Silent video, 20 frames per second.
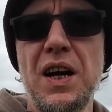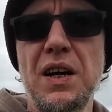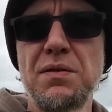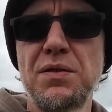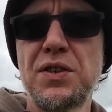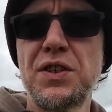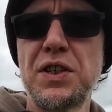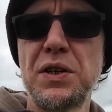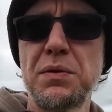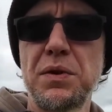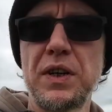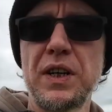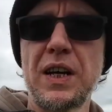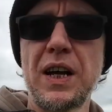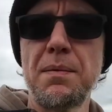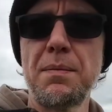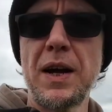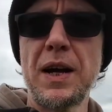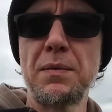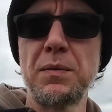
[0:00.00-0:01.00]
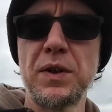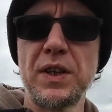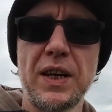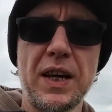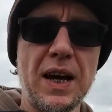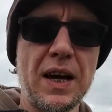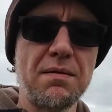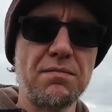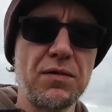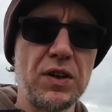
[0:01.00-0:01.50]
still gonna come out with the
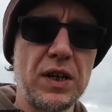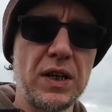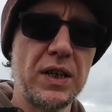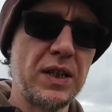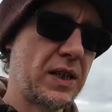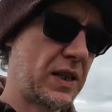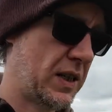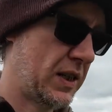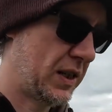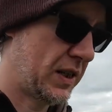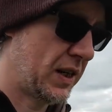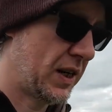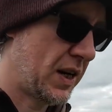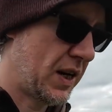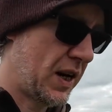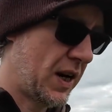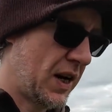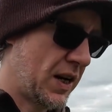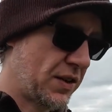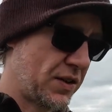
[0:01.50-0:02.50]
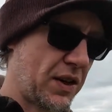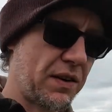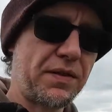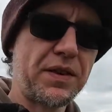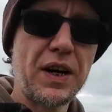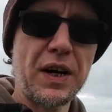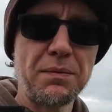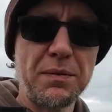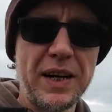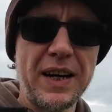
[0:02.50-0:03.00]
camera. So I've
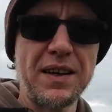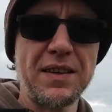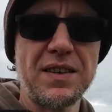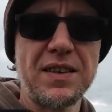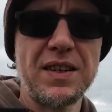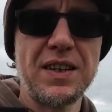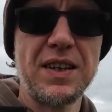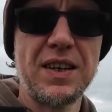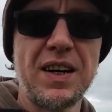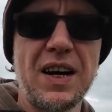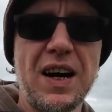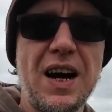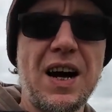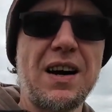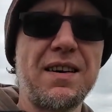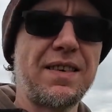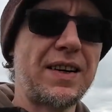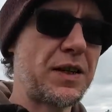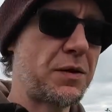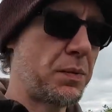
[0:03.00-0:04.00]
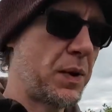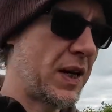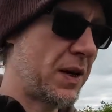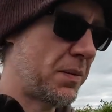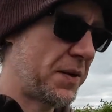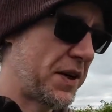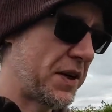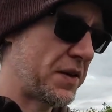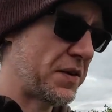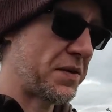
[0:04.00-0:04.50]
come down to
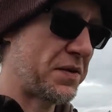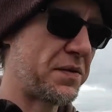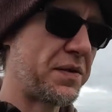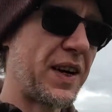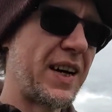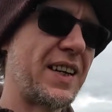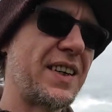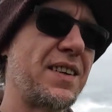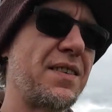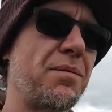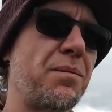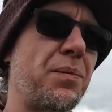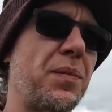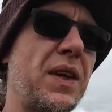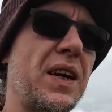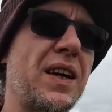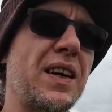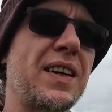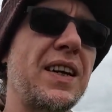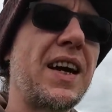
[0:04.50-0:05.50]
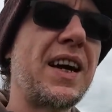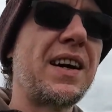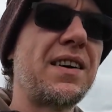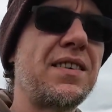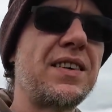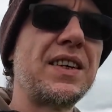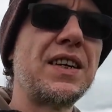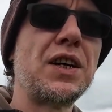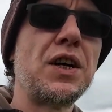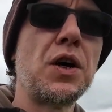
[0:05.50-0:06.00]
RSPB Ouse Fen. Now,
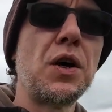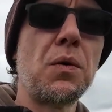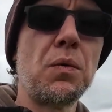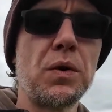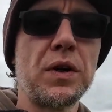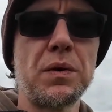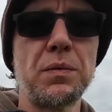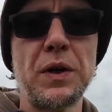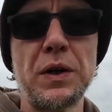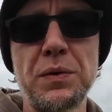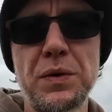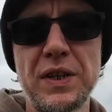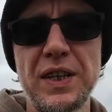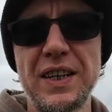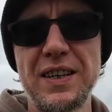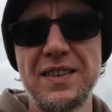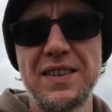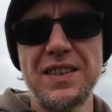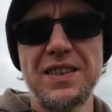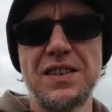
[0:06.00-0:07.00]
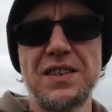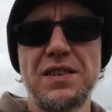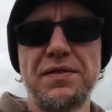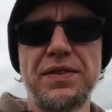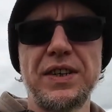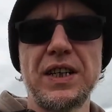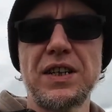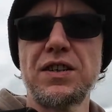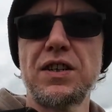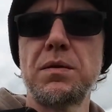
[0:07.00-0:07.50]
what I will say is this is the
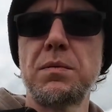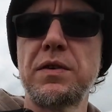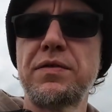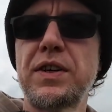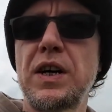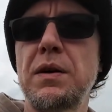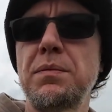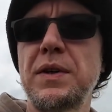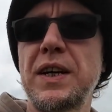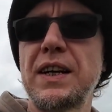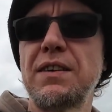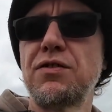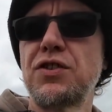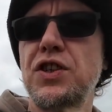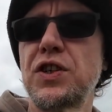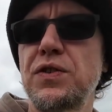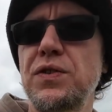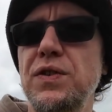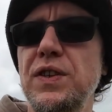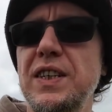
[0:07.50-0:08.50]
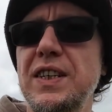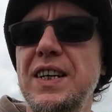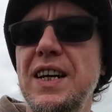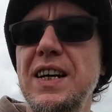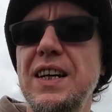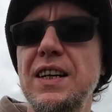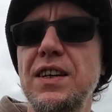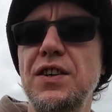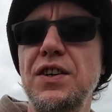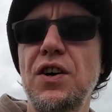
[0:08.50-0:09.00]
first time I've come down during the
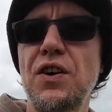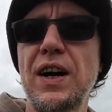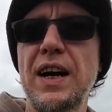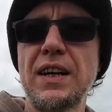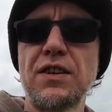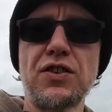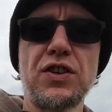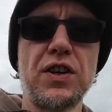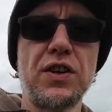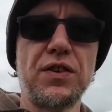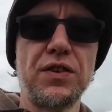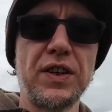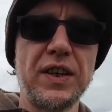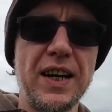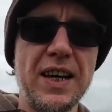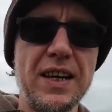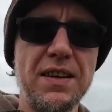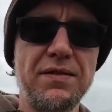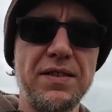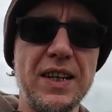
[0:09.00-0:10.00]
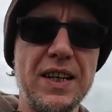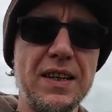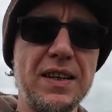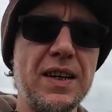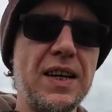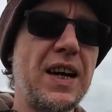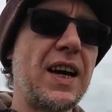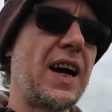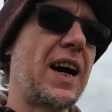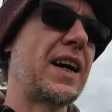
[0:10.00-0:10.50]
day and not actually on an evening,
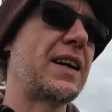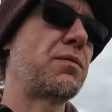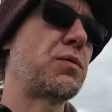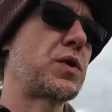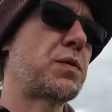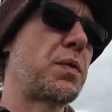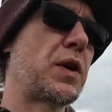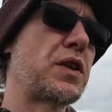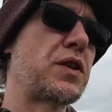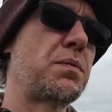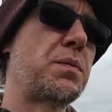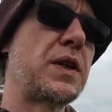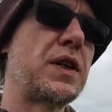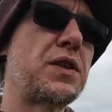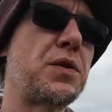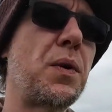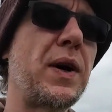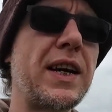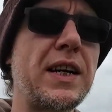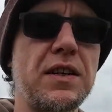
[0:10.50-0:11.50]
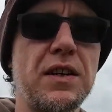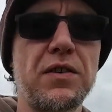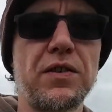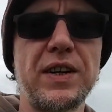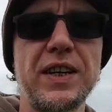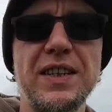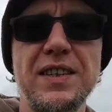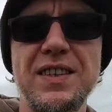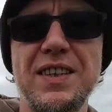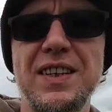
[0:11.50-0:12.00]
and it was supposed to be 20
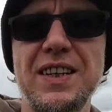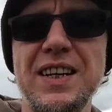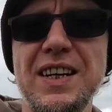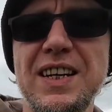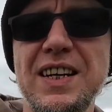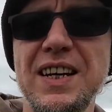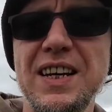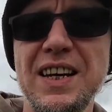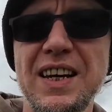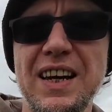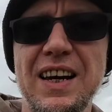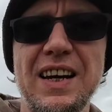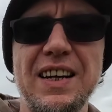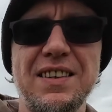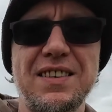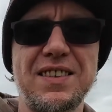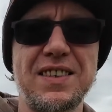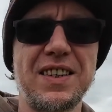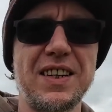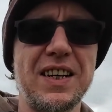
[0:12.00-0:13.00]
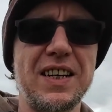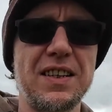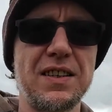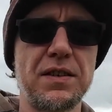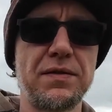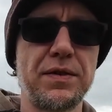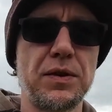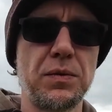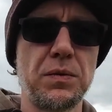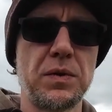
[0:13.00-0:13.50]
degrees today and sunny
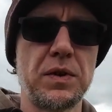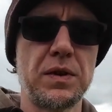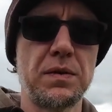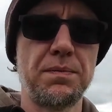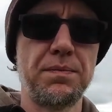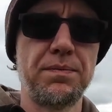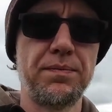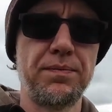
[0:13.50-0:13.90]
intervals.